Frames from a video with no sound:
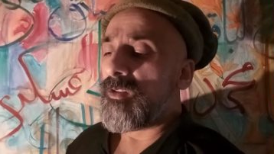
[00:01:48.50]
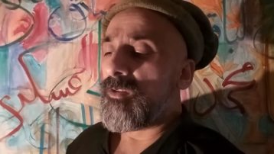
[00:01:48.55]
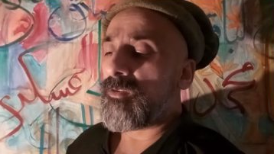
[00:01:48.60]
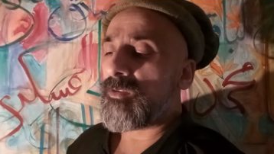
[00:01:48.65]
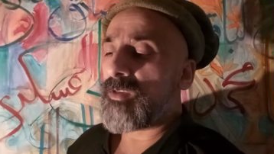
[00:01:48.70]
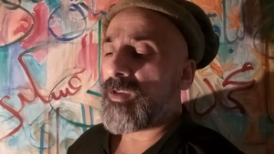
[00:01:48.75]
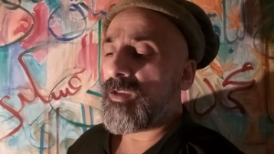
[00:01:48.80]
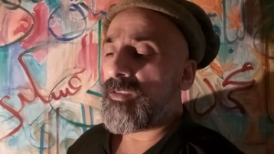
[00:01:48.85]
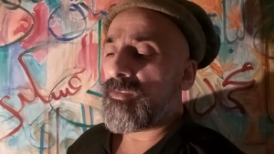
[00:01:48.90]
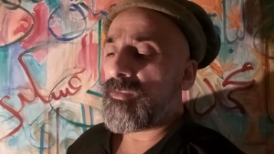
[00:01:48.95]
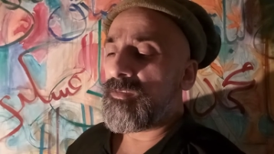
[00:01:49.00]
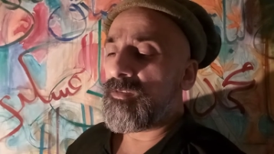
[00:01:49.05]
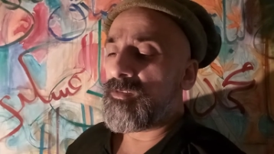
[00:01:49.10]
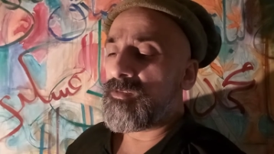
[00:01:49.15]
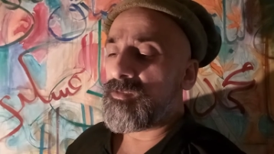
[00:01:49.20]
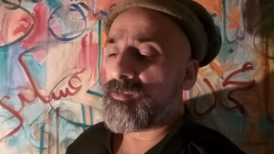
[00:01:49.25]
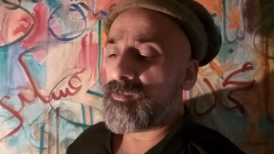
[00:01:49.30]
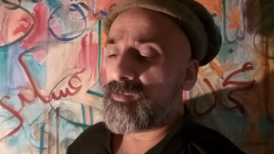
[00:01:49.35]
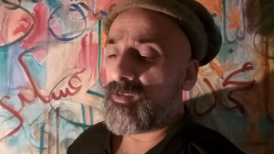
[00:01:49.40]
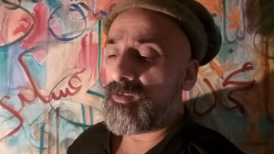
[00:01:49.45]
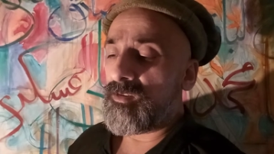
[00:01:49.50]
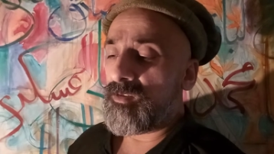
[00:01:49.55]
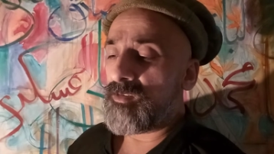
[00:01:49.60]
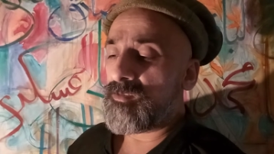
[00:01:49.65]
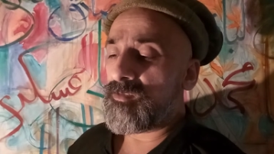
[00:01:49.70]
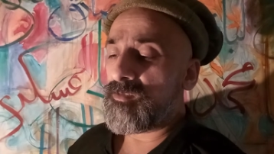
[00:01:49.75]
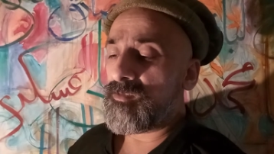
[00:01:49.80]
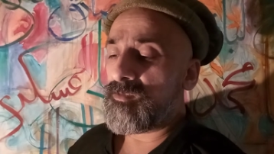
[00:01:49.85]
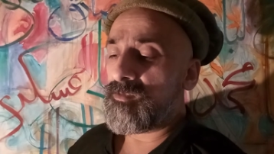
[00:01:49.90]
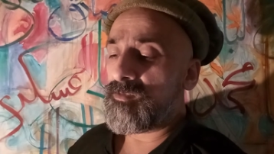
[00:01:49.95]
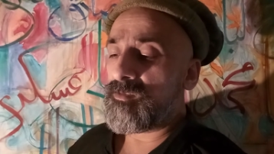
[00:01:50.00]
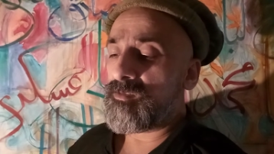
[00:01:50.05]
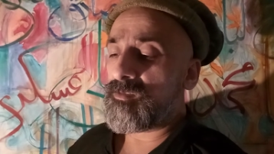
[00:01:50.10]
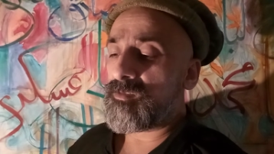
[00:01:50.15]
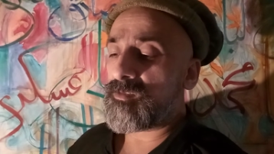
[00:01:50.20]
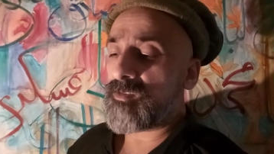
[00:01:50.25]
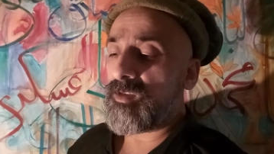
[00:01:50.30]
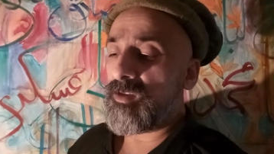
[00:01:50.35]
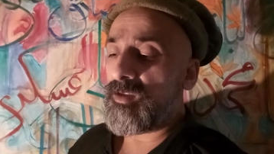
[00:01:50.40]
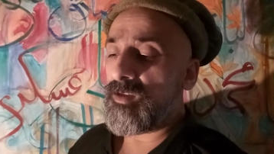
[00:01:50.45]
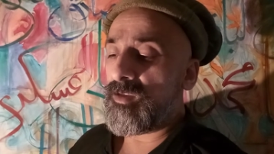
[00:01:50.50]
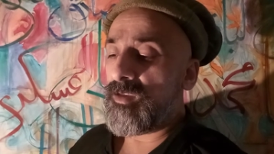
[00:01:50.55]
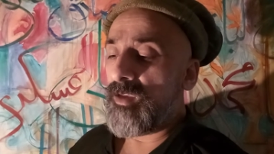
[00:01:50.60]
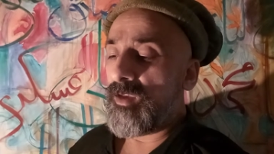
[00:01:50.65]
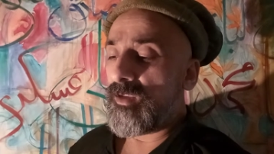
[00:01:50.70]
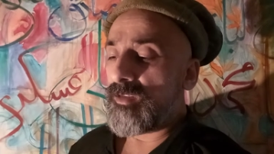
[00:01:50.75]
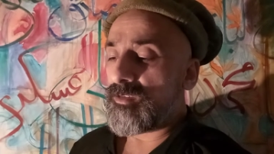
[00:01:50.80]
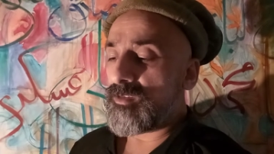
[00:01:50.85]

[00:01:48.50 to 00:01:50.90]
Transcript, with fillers: Look at the stars in the sky